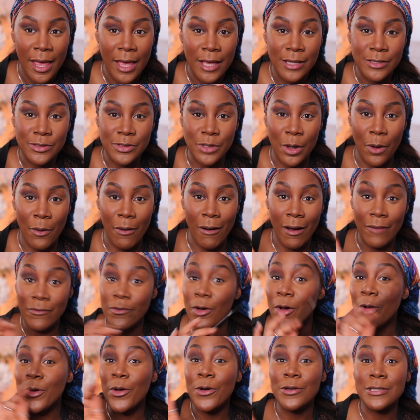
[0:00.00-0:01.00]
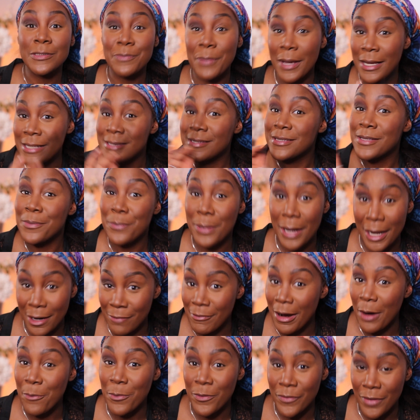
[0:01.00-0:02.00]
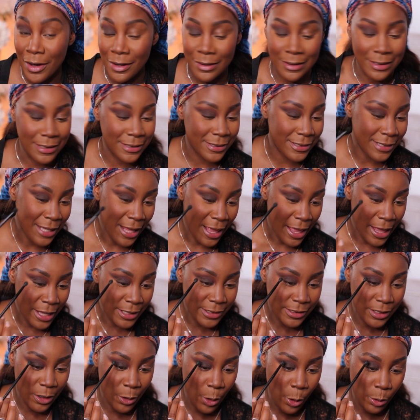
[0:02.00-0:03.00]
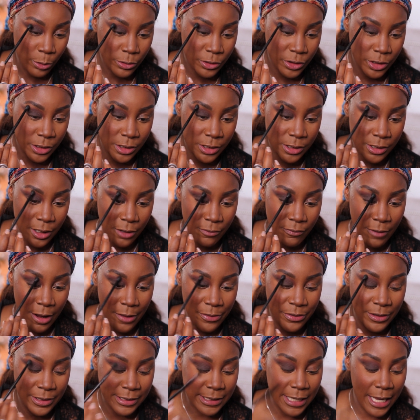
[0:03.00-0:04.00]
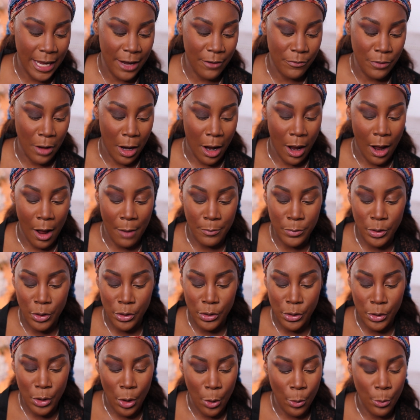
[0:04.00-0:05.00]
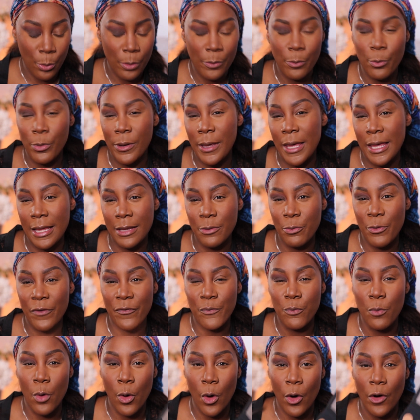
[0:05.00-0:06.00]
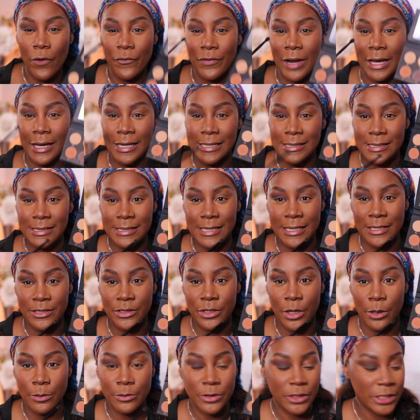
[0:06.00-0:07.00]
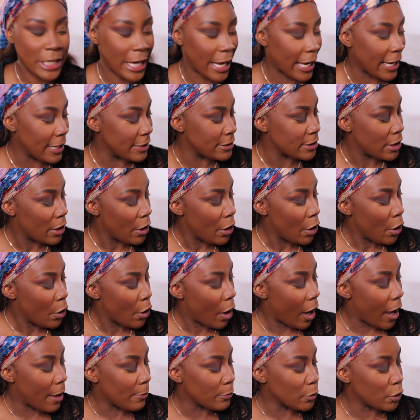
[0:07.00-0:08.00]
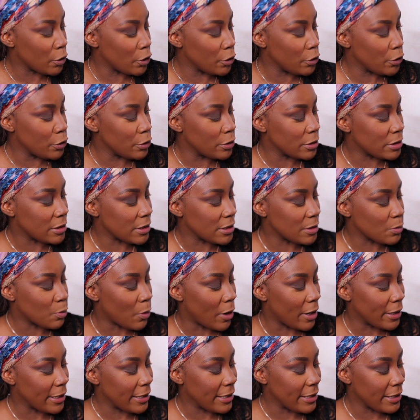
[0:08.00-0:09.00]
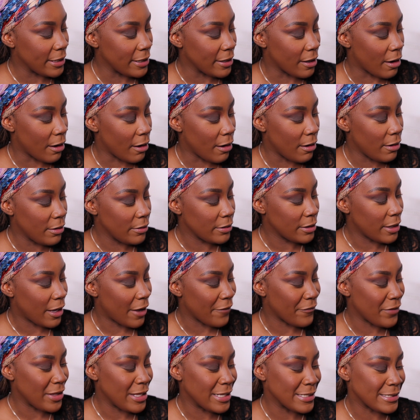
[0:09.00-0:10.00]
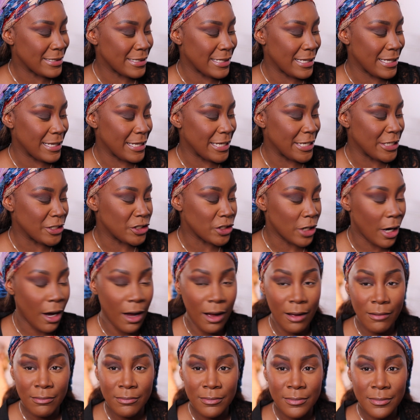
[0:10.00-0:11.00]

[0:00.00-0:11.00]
so I've got a lot of space to play around with colors. So just around this area, I'm gonna go in with more of like a skin tone shade. I'm gonna use this one here. I think it's Ija.